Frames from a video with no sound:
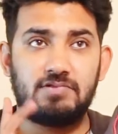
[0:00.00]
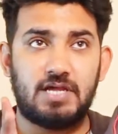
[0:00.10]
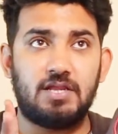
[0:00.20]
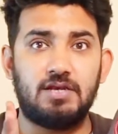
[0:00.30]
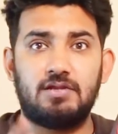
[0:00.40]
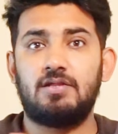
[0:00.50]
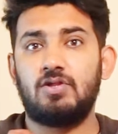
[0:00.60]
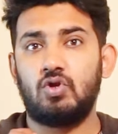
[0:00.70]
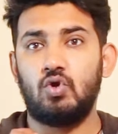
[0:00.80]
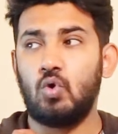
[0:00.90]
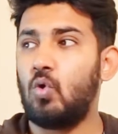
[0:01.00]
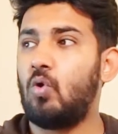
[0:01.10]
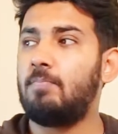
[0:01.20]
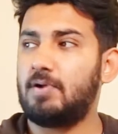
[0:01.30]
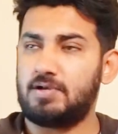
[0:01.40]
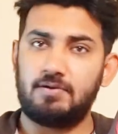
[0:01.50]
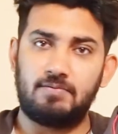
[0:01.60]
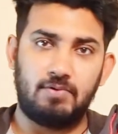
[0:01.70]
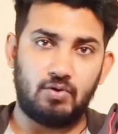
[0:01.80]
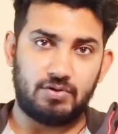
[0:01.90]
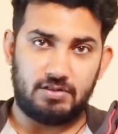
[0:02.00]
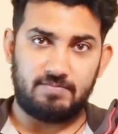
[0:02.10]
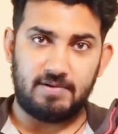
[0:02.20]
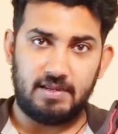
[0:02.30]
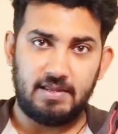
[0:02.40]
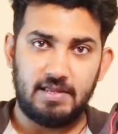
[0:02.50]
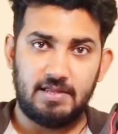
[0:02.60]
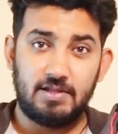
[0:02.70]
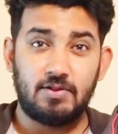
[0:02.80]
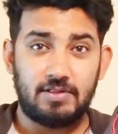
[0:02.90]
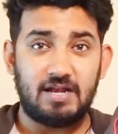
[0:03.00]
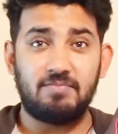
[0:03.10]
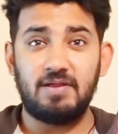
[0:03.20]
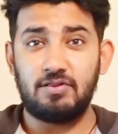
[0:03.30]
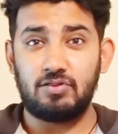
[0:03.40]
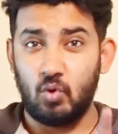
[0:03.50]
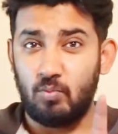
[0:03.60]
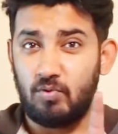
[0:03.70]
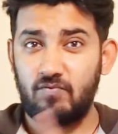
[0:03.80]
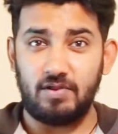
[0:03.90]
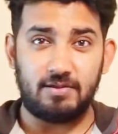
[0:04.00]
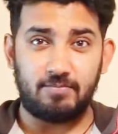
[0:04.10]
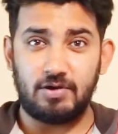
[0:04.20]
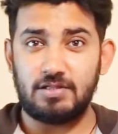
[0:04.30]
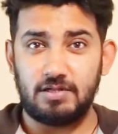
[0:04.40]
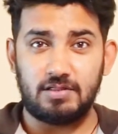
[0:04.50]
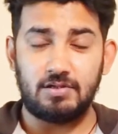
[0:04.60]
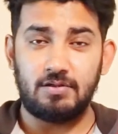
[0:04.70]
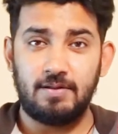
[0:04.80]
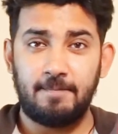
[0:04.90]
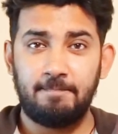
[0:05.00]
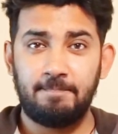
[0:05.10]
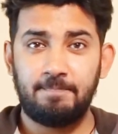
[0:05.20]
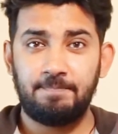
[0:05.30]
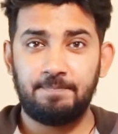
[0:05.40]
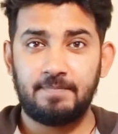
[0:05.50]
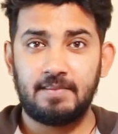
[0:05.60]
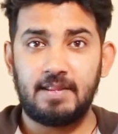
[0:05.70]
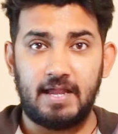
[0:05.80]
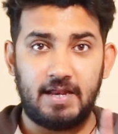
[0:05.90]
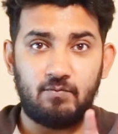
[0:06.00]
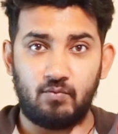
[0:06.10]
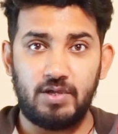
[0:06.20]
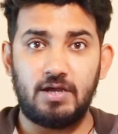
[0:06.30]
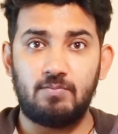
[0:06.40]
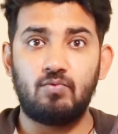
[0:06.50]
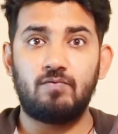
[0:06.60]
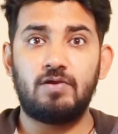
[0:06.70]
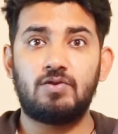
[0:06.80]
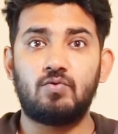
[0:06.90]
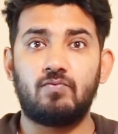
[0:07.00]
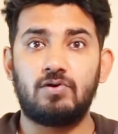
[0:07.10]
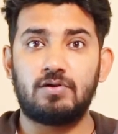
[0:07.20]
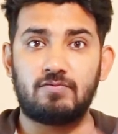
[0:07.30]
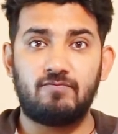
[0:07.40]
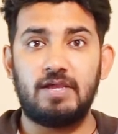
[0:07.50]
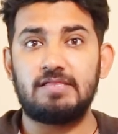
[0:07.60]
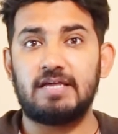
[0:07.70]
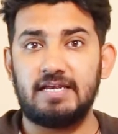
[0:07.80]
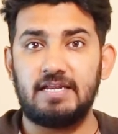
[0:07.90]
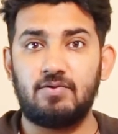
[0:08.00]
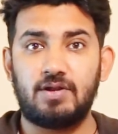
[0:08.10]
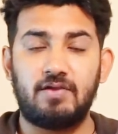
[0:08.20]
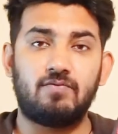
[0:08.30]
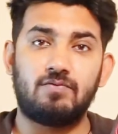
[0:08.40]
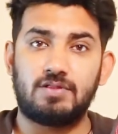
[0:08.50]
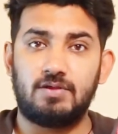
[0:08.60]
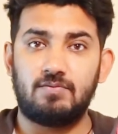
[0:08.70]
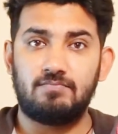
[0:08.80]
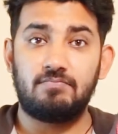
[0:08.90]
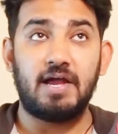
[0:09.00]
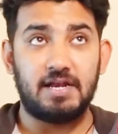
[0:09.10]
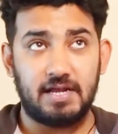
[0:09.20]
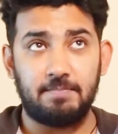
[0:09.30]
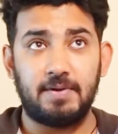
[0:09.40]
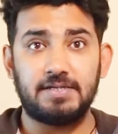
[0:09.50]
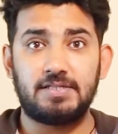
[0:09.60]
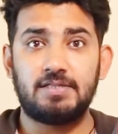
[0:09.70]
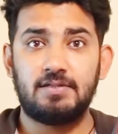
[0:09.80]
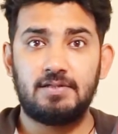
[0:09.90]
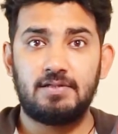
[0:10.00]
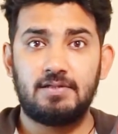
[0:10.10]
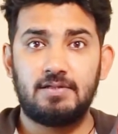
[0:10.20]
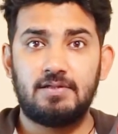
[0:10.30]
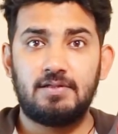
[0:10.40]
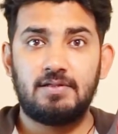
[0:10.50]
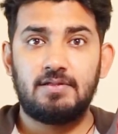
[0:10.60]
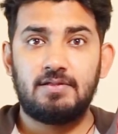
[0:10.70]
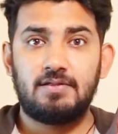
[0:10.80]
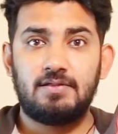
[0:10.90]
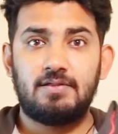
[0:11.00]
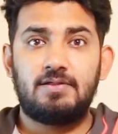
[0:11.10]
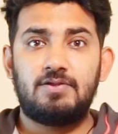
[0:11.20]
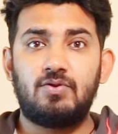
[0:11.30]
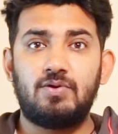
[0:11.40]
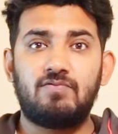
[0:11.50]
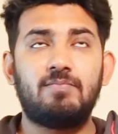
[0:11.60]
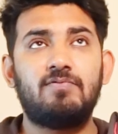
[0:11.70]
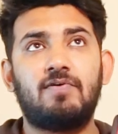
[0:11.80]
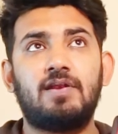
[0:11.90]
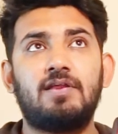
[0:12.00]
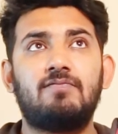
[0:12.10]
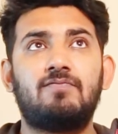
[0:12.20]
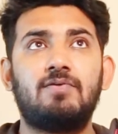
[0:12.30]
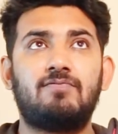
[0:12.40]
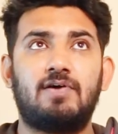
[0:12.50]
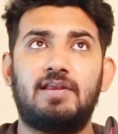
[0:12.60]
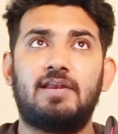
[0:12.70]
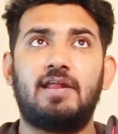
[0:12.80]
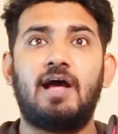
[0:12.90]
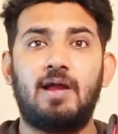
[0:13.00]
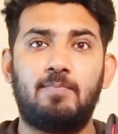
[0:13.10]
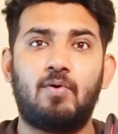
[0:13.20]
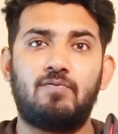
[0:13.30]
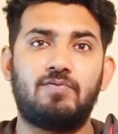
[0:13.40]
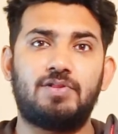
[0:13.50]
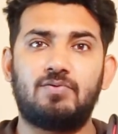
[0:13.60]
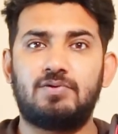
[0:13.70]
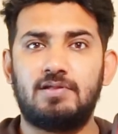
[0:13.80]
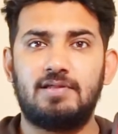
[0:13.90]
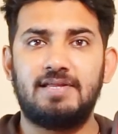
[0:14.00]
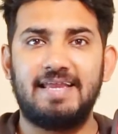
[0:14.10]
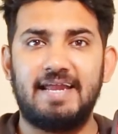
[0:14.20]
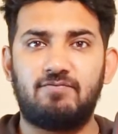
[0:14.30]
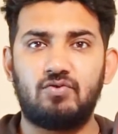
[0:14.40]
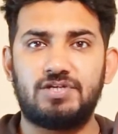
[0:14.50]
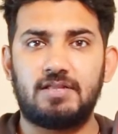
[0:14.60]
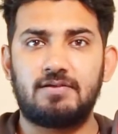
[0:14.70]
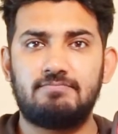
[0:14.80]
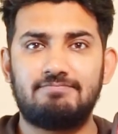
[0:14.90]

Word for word: Second, no home button below the display. That means no more fingerprint sensor and we are moving towards Face ID on iPhones now and iPads. You know, it will be funny if we find an iPod without headphone jack.